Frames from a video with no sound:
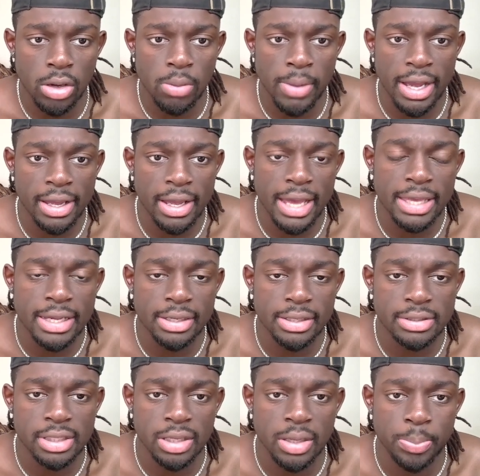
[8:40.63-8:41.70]
Oh, my God. He could
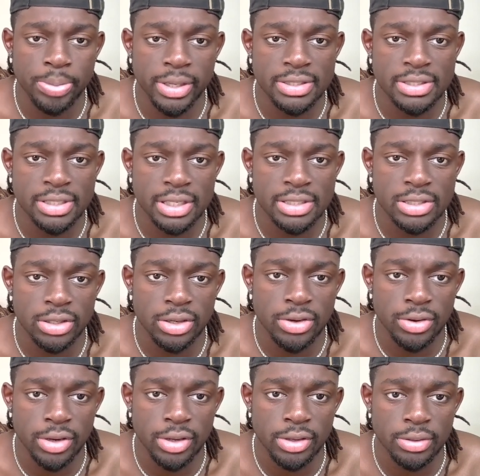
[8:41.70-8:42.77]
have took a pitch six to the
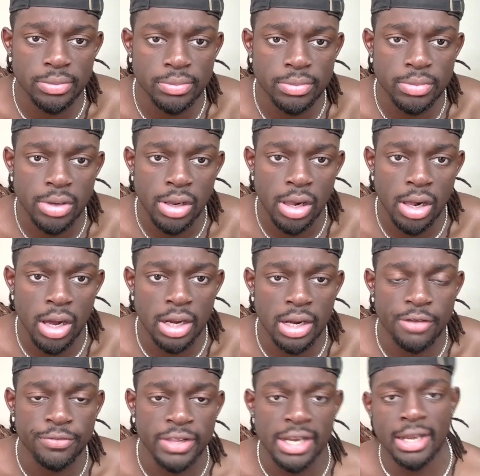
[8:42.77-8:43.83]
crib.
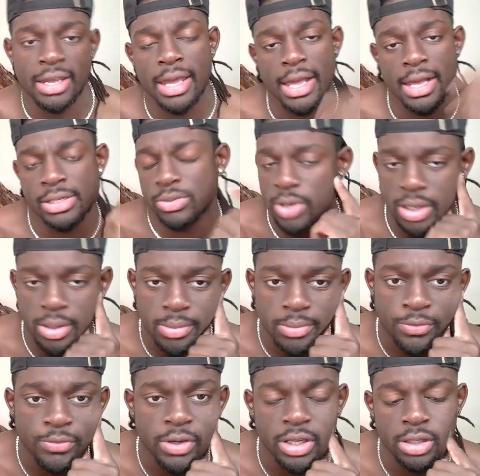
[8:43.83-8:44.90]
Unathletic-ass
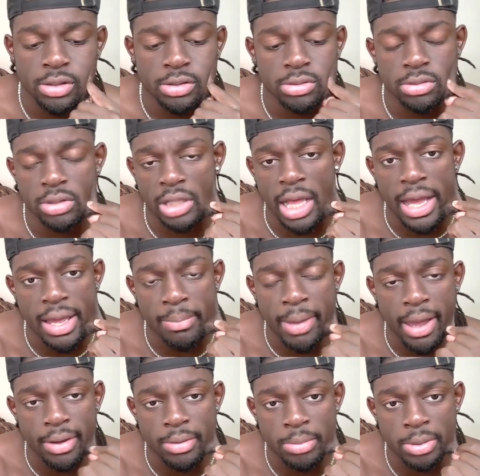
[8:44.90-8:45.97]
running fucking
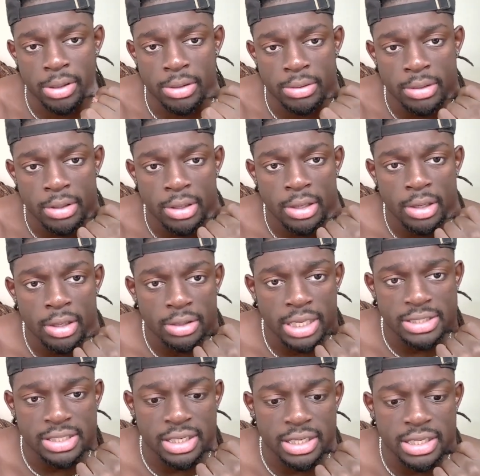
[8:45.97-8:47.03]
linebacker, bro.
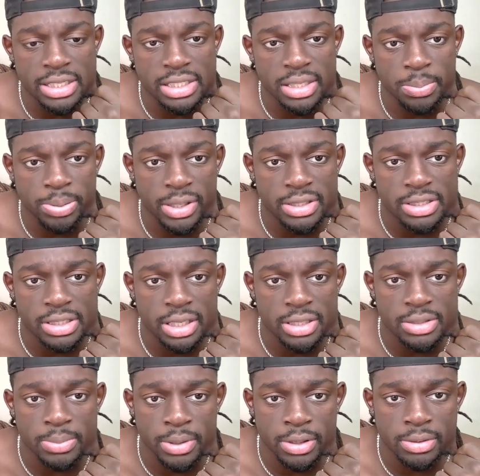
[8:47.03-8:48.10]
That's an easy pick
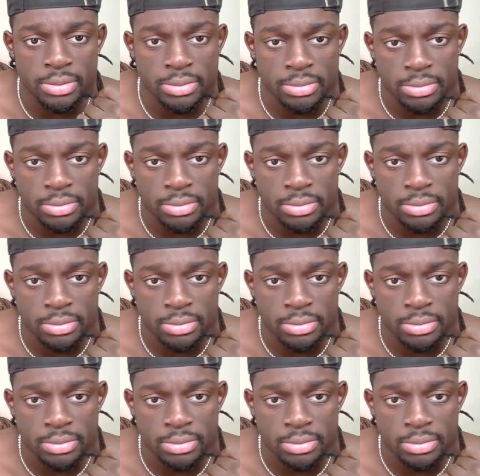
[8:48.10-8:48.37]
six, bro.